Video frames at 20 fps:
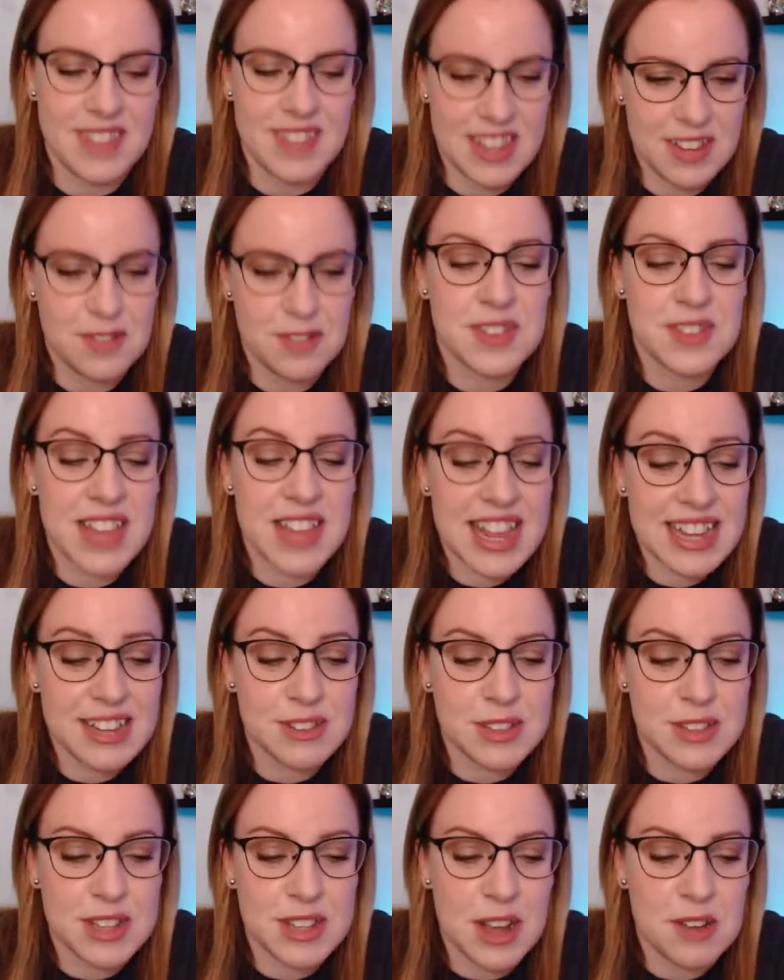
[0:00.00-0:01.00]
Well, thank
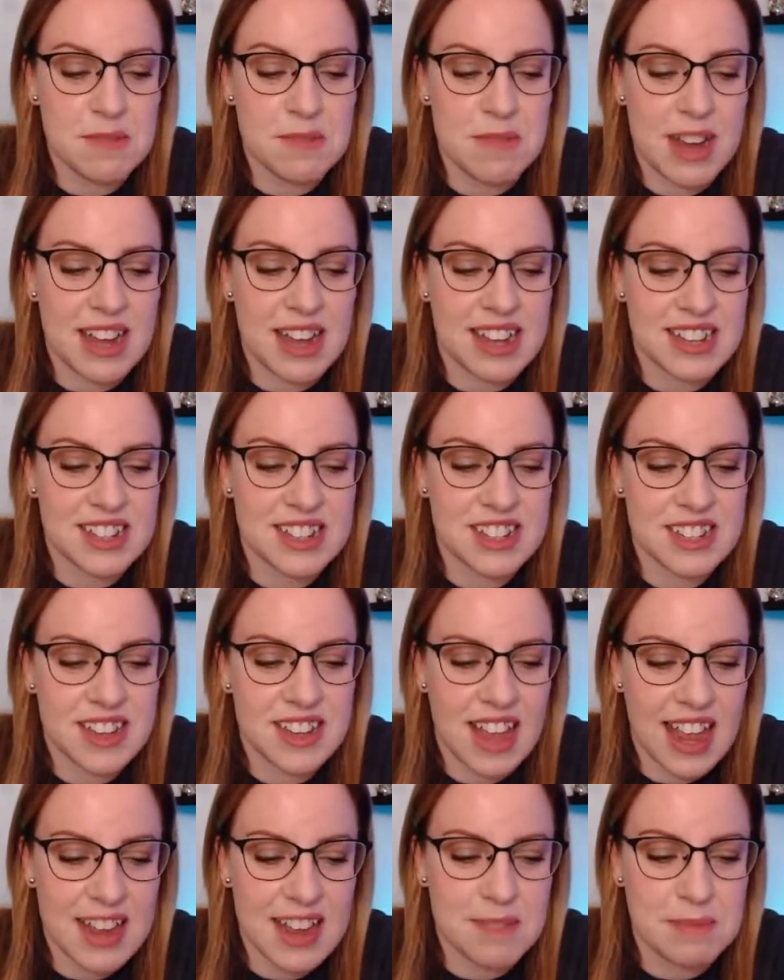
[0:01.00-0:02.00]
you so much.
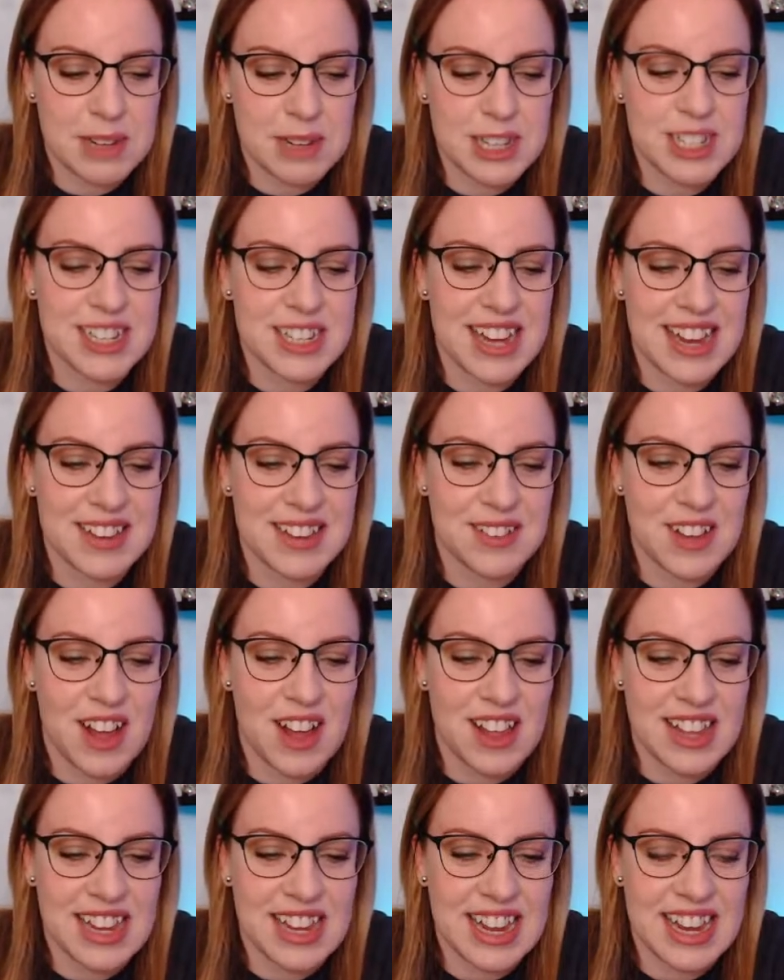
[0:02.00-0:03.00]
I appreciate you
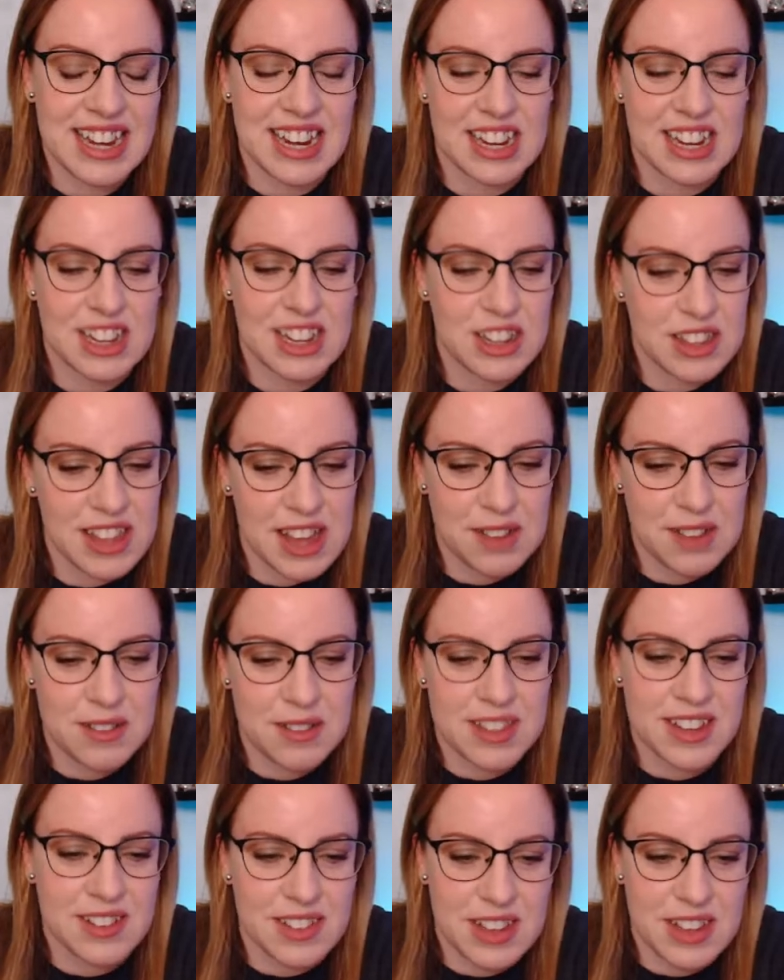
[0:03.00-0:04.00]
calling in, and good luck with
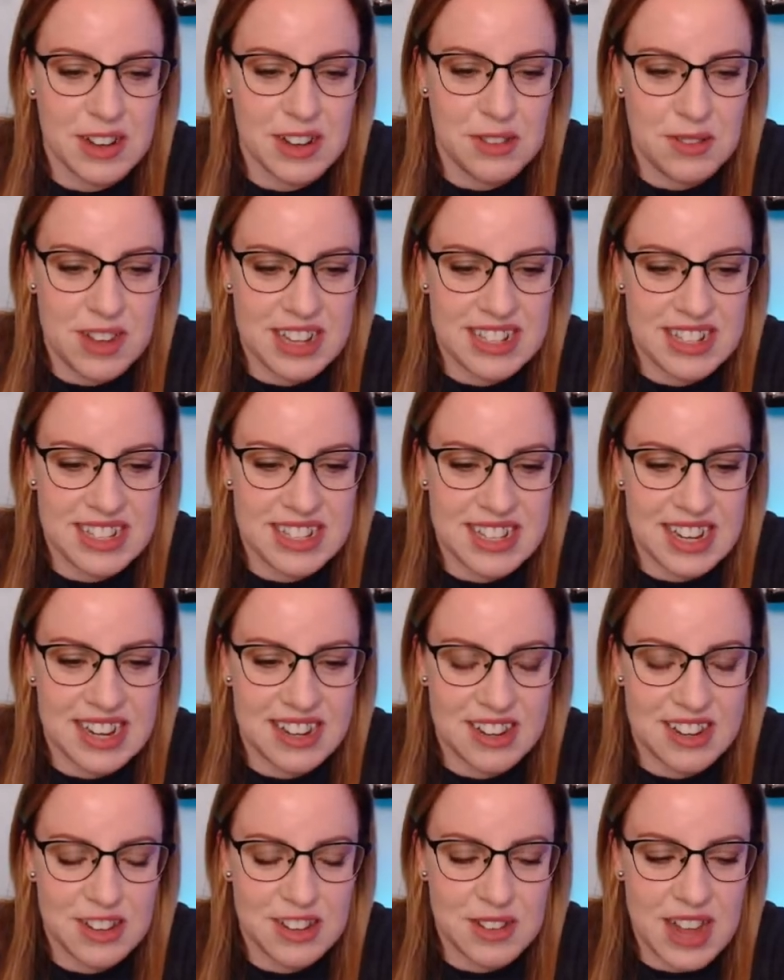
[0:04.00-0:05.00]
your little ones,
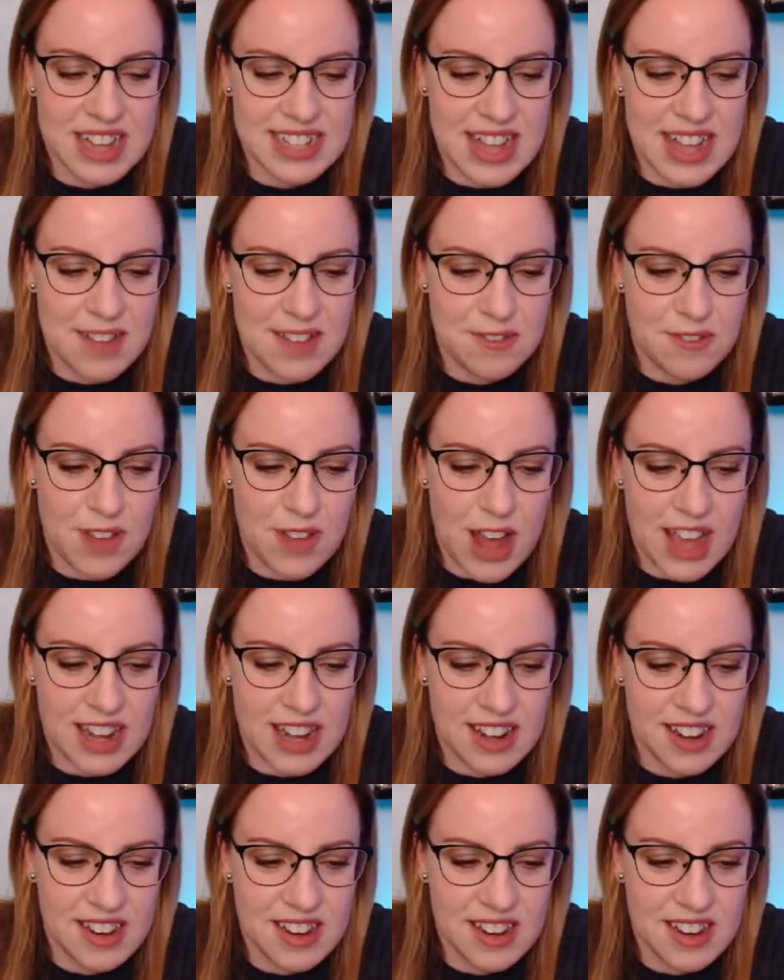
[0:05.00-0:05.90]
and you guys have fun.